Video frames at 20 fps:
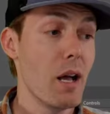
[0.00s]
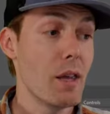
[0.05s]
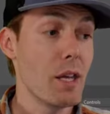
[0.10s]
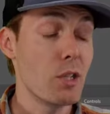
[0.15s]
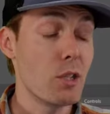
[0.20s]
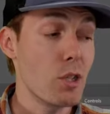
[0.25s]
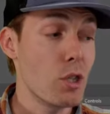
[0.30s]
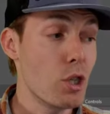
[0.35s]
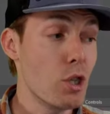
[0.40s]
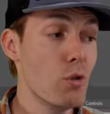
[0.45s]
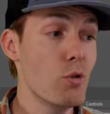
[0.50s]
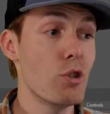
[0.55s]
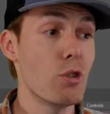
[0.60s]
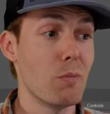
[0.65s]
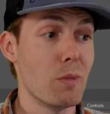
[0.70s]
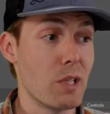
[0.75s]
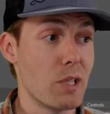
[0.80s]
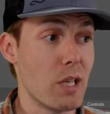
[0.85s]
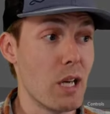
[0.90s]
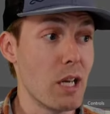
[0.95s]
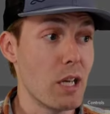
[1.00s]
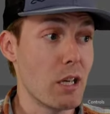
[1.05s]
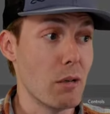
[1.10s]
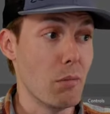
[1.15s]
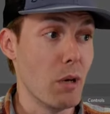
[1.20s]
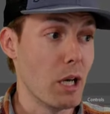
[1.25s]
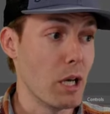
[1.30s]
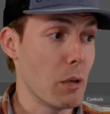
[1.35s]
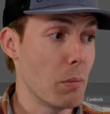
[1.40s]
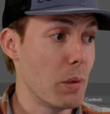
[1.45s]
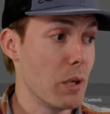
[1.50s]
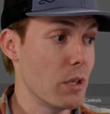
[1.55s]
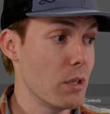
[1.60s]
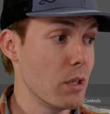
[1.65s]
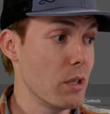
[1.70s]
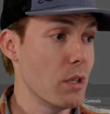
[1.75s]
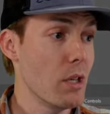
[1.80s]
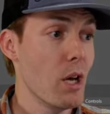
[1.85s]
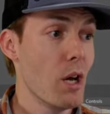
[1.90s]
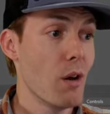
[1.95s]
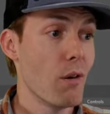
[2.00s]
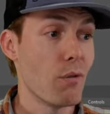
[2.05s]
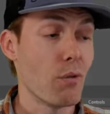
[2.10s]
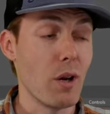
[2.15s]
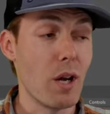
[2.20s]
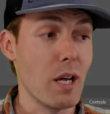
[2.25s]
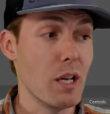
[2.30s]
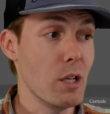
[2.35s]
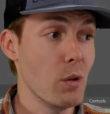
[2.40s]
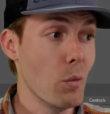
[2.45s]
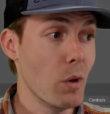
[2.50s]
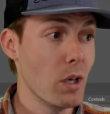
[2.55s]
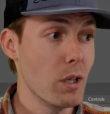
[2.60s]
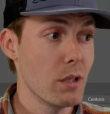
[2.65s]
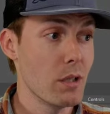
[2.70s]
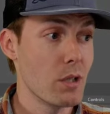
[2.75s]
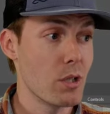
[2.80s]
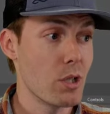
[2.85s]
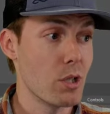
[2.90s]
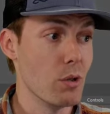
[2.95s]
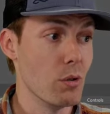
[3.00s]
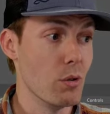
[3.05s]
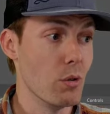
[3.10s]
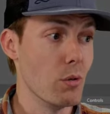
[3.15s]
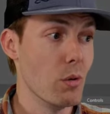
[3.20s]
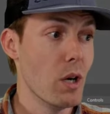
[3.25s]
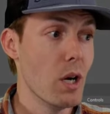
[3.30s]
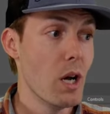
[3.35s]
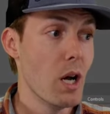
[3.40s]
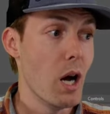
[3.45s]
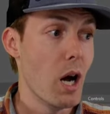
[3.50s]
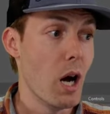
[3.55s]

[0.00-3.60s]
It's a huge mistake, in my opinion, for anyone to